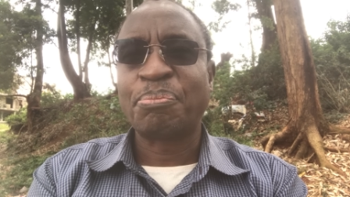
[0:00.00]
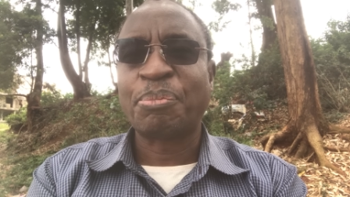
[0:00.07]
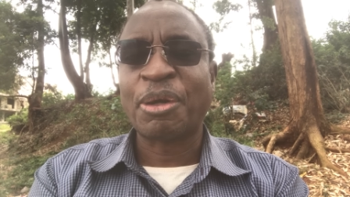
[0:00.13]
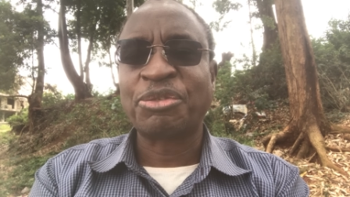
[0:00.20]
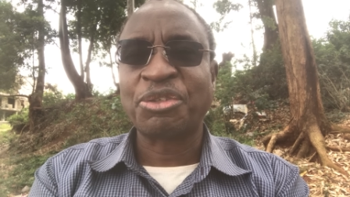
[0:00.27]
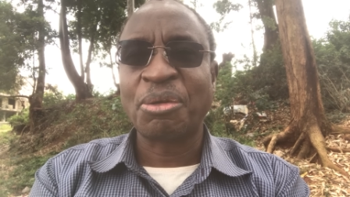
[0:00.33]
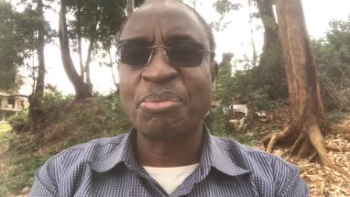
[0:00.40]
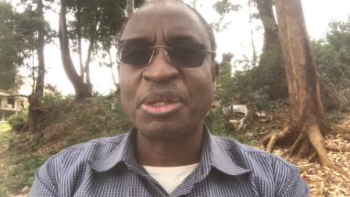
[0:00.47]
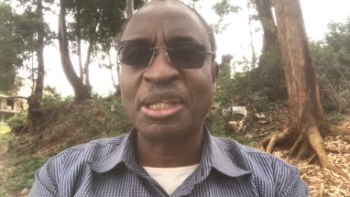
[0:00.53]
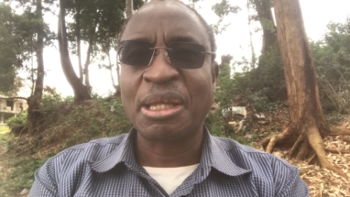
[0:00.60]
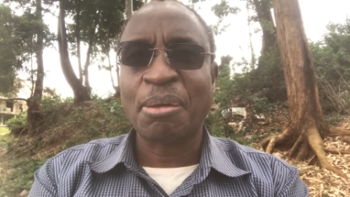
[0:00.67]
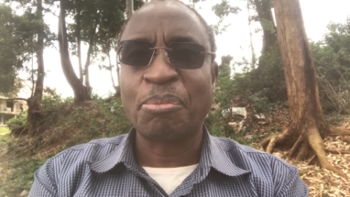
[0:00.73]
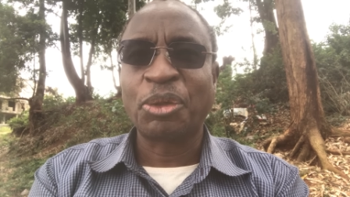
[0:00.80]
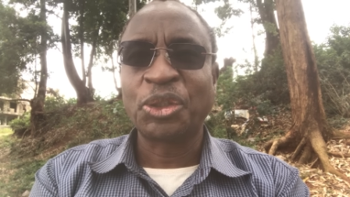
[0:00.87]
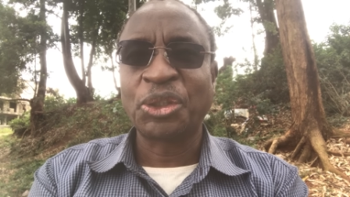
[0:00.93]
performing
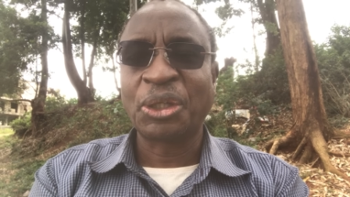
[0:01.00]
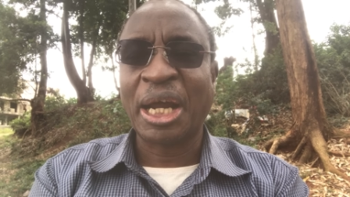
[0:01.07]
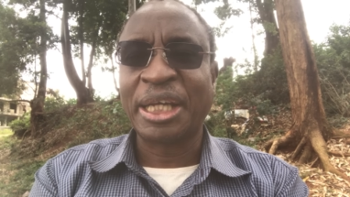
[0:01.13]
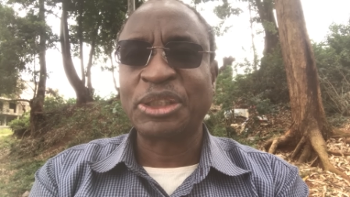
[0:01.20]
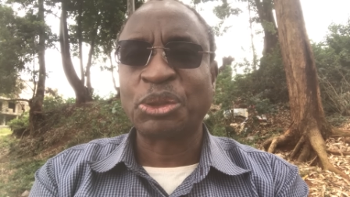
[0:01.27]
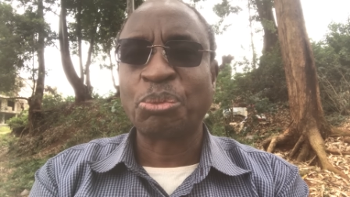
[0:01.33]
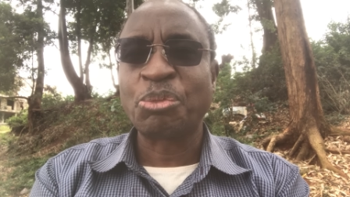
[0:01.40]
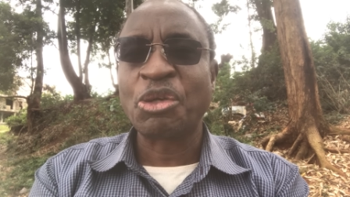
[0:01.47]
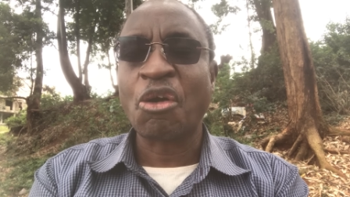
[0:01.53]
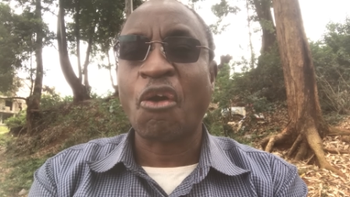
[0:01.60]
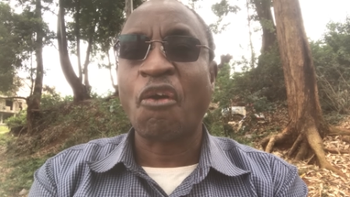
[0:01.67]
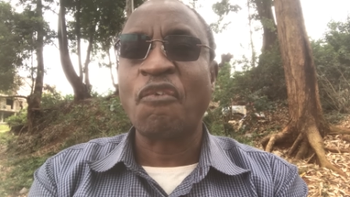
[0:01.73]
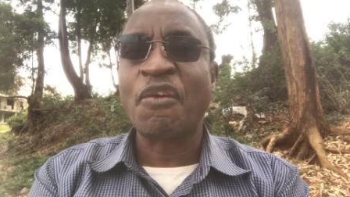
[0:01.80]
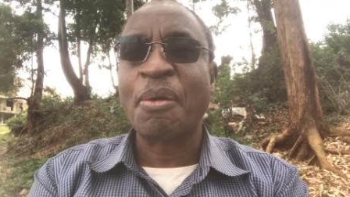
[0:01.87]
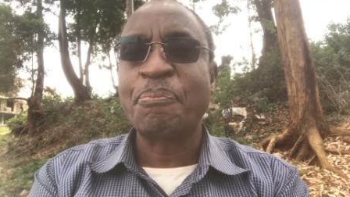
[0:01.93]
the abortion has to be
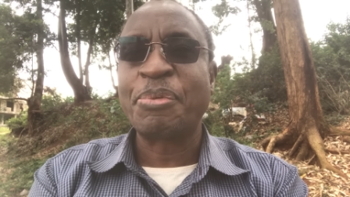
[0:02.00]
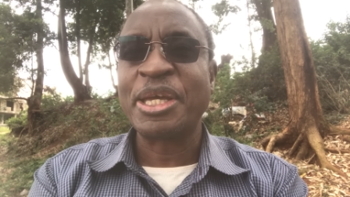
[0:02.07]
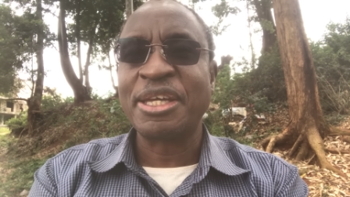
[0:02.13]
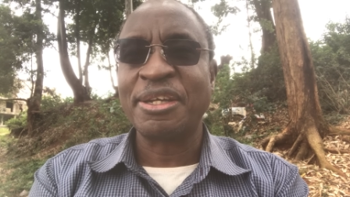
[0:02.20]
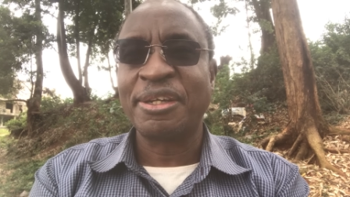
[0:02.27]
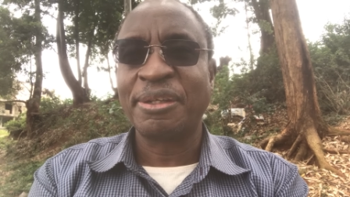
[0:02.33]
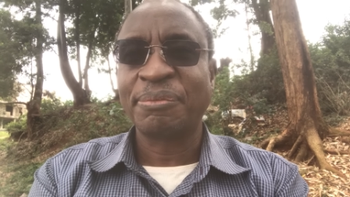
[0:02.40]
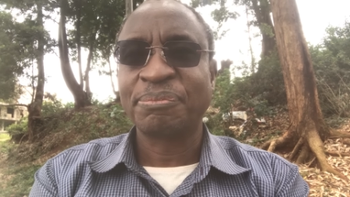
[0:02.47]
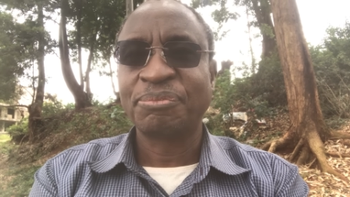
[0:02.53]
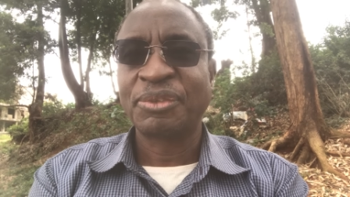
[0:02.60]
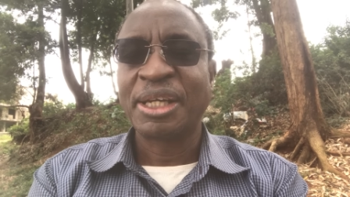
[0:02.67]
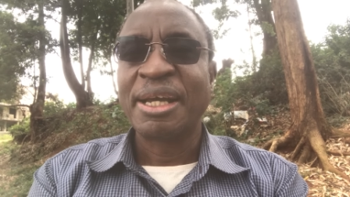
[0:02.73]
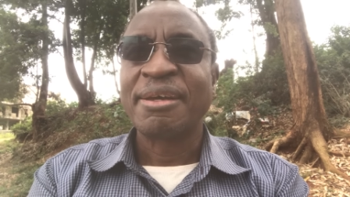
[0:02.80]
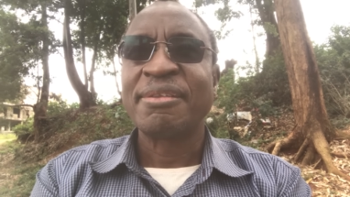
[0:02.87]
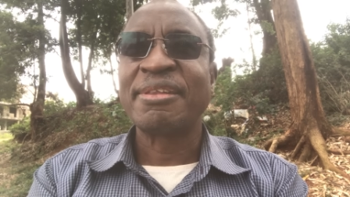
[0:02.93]
overpaid.
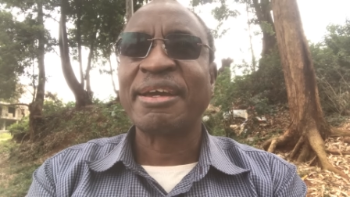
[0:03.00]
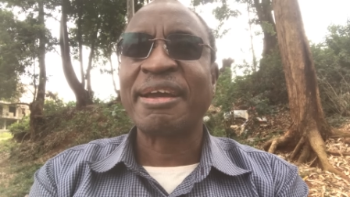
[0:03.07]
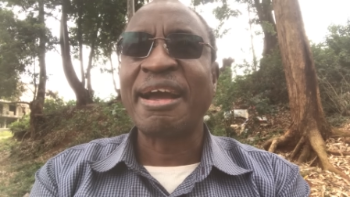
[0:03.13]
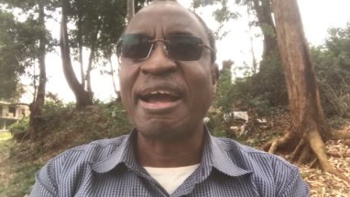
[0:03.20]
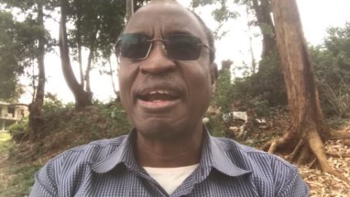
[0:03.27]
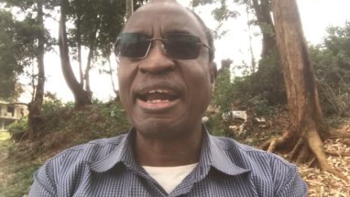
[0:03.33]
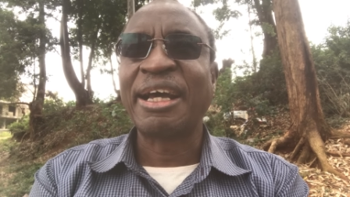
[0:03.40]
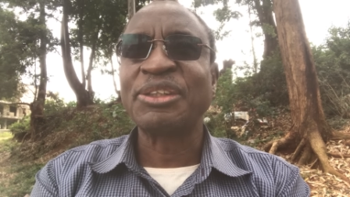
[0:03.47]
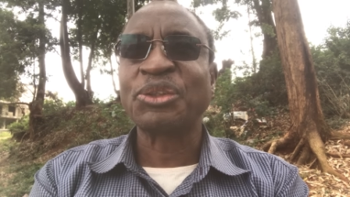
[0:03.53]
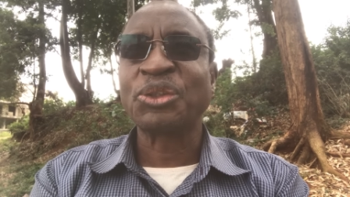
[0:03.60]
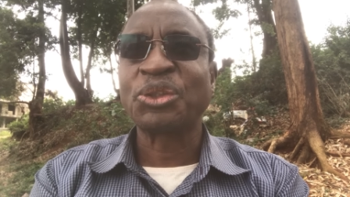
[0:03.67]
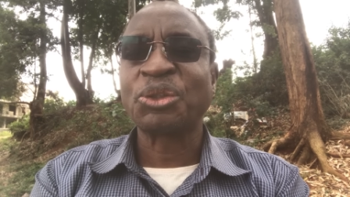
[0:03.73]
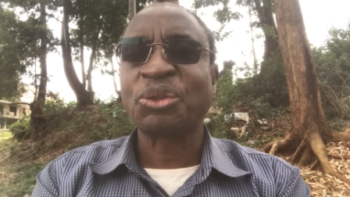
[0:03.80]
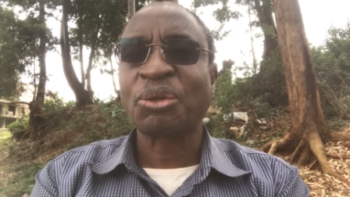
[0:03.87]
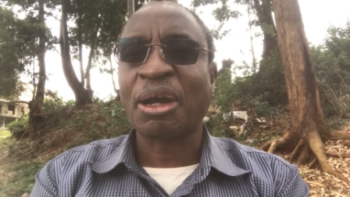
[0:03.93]
The girl has
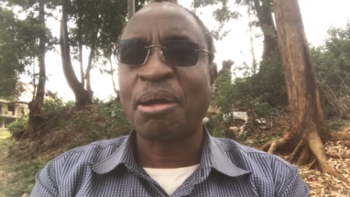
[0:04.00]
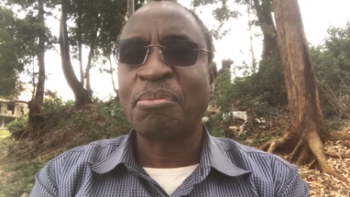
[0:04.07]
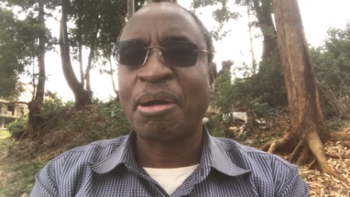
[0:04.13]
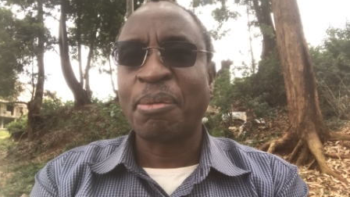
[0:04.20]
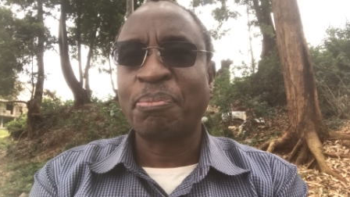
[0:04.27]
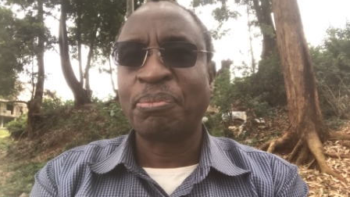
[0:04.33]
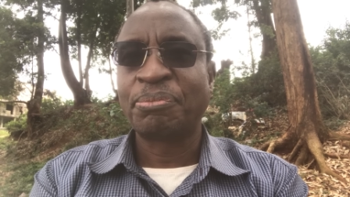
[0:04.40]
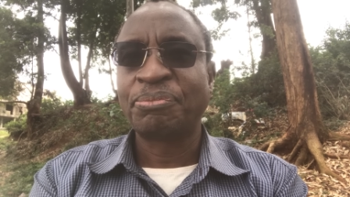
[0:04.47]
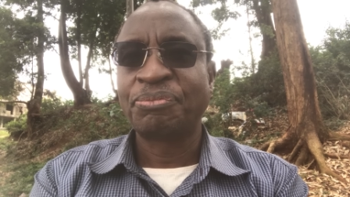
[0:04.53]
also to come up.